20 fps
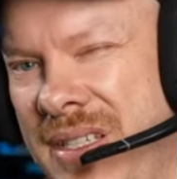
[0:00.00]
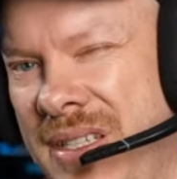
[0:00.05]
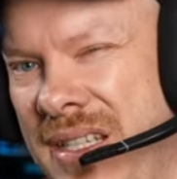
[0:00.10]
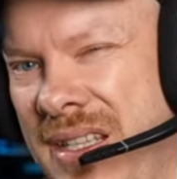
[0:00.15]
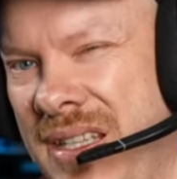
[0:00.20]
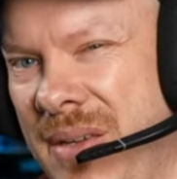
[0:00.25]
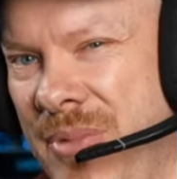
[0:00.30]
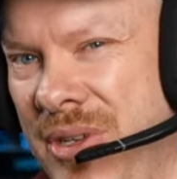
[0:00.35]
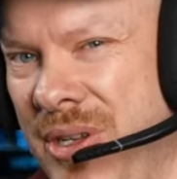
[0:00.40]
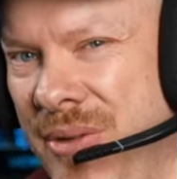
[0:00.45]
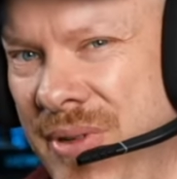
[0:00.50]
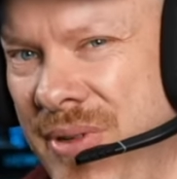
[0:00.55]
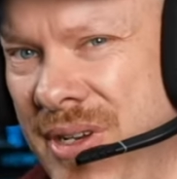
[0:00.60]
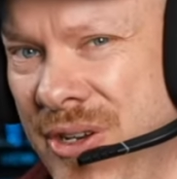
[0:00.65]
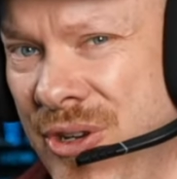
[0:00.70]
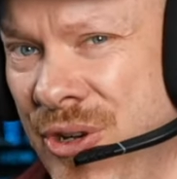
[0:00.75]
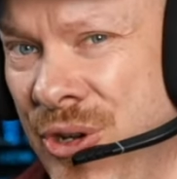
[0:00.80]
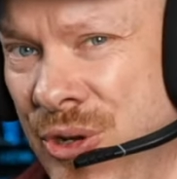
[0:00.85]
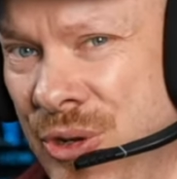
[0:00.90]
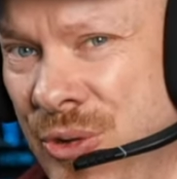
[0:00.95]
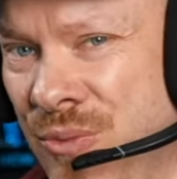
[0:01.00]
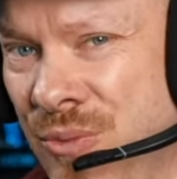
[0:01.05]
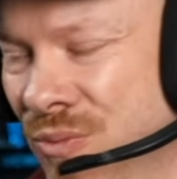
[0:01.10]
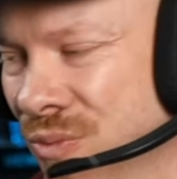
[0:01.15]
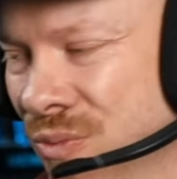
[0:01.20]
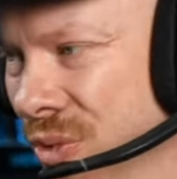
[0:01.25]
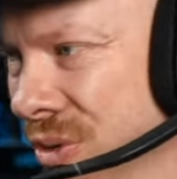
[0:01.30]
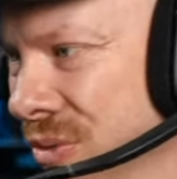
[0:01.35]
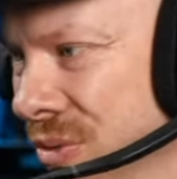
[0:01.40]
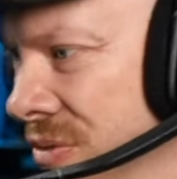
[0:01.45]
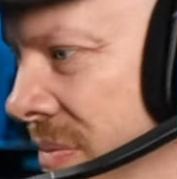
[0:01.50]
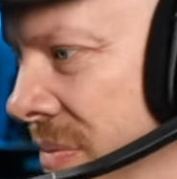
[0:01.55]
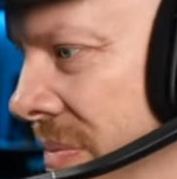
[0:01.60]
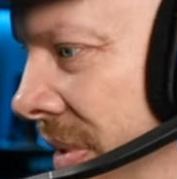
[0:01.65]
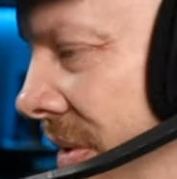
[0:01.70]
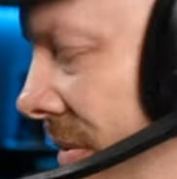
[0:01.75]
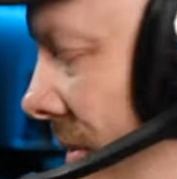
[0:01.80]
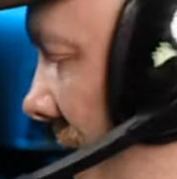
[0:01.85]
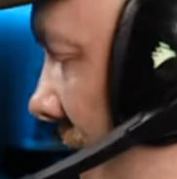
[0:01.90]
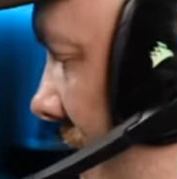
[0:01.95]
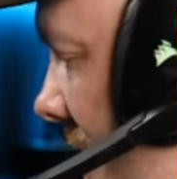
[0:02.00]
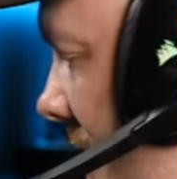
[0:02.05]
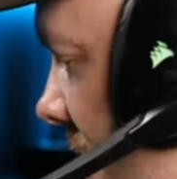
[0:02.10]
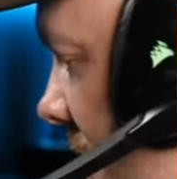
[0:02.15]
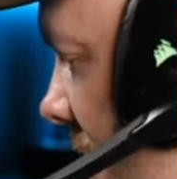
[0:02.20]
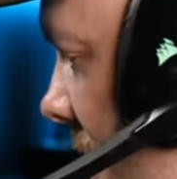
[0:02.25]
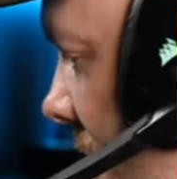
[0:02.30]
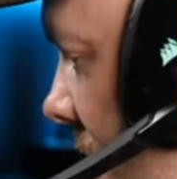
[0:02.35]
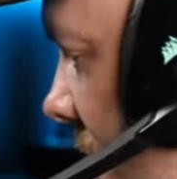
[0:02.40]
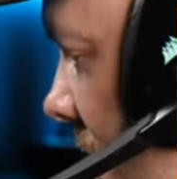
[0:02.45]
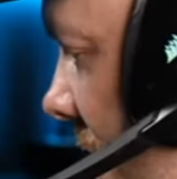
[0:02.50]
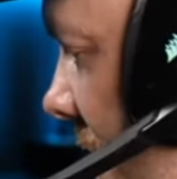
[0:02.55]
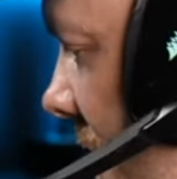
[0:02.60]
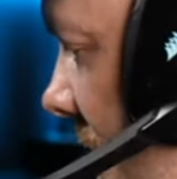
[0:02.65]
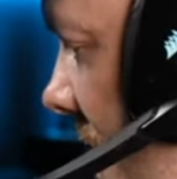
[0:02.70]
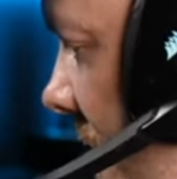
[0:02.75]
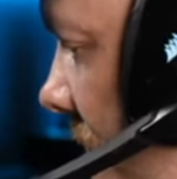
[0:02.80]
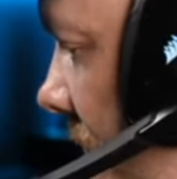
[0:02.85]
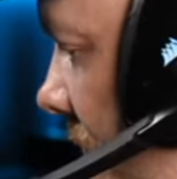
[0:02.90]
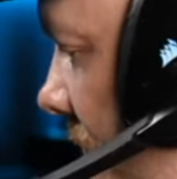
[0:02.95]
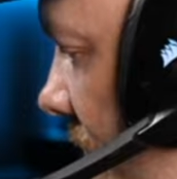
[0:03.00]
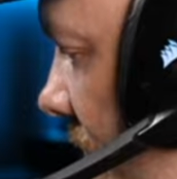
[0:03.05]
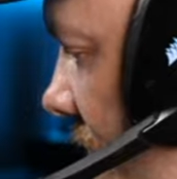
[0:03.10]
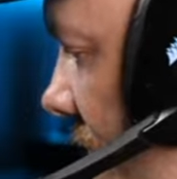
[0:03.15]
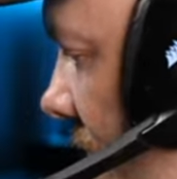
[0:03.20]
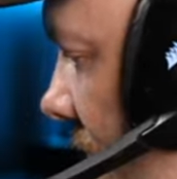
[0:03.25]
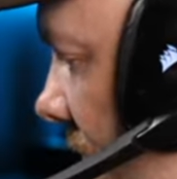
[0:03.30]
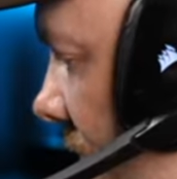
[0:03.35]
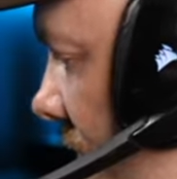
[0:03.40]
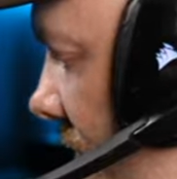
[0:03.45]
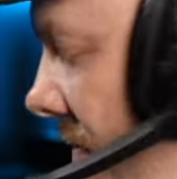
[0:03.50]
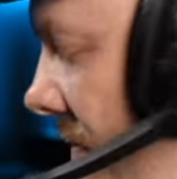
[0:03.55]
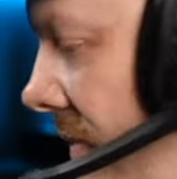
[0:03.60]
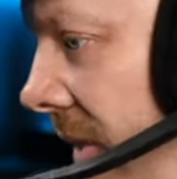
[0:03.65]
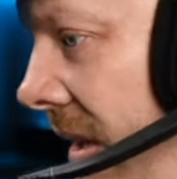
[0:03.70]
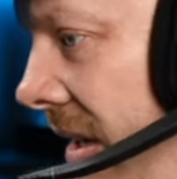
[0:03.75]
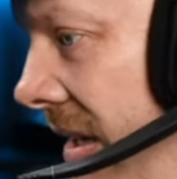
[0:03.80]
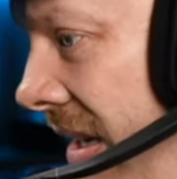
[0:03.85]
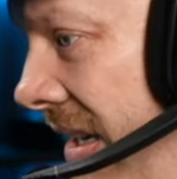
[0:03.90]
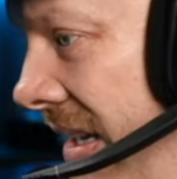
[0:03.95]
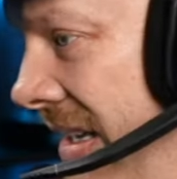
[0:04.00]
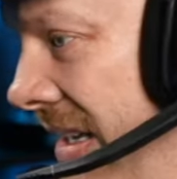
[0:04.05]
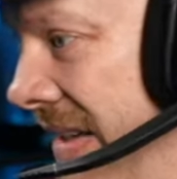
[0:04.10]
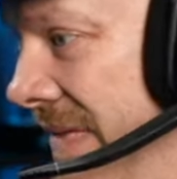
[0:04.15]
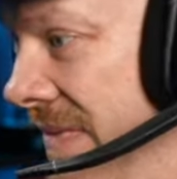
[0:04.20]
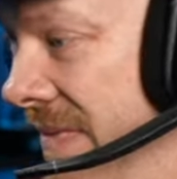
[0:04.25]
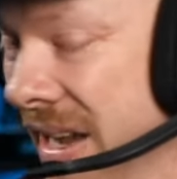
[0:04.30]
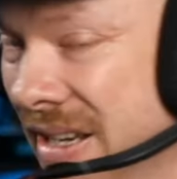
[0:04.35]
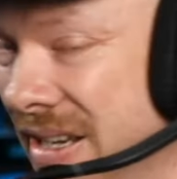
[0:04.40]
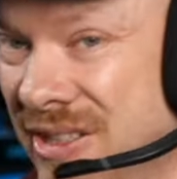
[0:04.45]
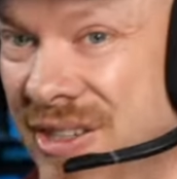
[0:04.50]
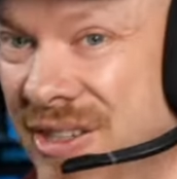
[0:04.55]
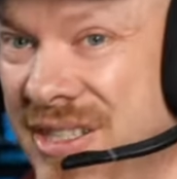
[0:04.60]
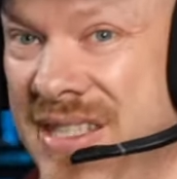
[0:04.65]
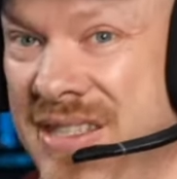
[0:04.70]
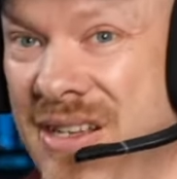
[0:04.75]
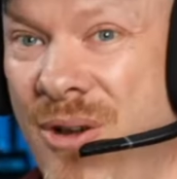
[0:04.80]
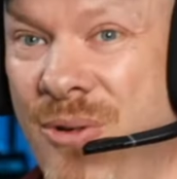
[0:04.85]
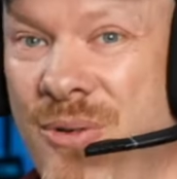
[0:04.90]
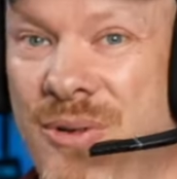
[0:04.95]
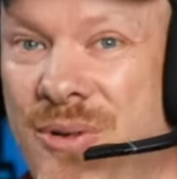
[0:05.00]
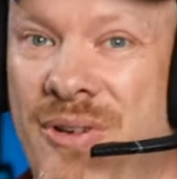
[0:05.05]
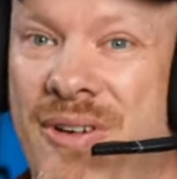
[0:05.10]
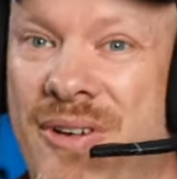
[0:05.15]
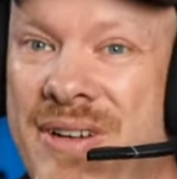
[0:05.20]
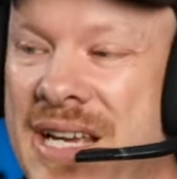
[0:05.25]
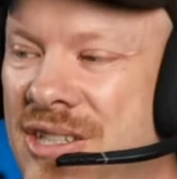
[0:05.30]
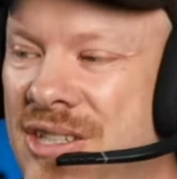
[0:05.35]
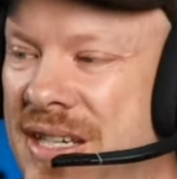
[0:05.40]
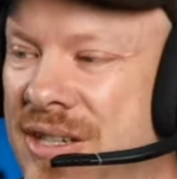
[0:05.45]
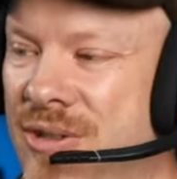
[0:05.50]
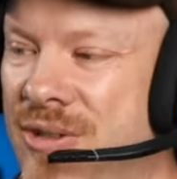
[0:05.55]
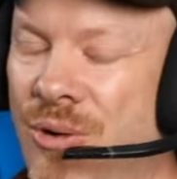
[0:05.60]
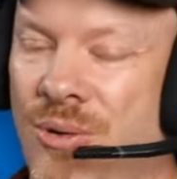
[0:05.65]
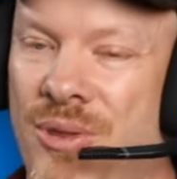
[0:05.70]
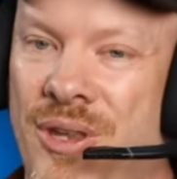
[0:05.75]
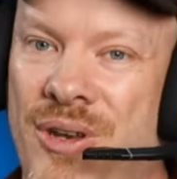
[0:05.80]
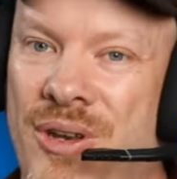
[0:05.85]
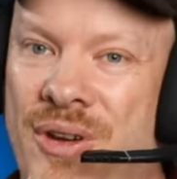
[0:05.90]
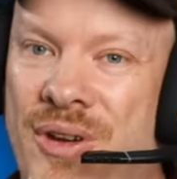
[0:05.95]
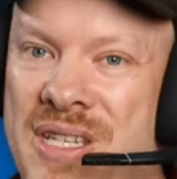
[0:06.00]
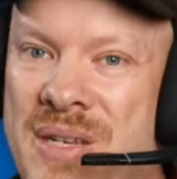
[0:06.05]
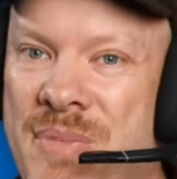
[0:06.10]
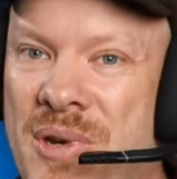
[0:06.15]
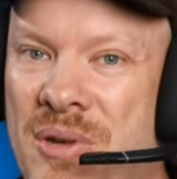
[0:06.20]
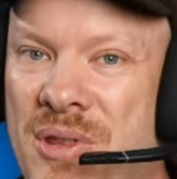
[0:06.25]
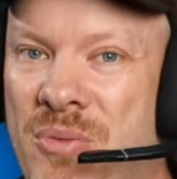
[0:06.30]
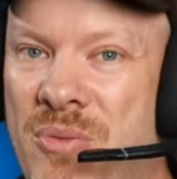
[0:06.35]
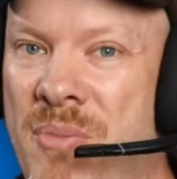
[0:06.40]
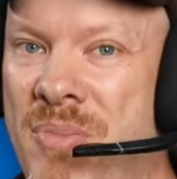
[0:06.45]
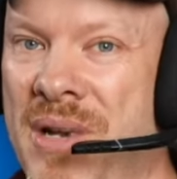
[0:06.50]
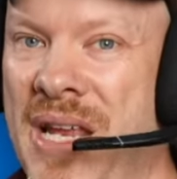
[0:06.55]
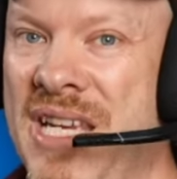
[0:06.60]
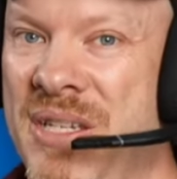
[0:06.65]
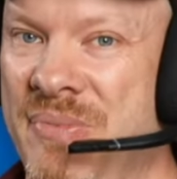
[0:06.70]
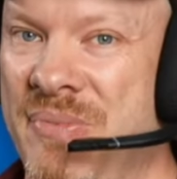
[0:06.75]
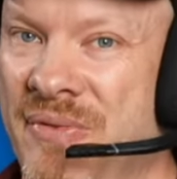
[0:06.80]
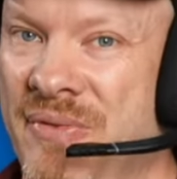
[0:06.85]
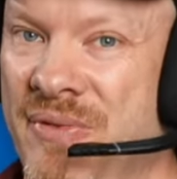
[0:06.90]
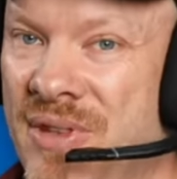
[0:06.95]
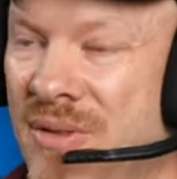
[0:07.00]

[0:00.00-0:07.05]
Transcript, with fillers: in them doing a new 100 mm lens. To be honest with you. In fact, I'd I'd actually call the 90 mm the replacement for the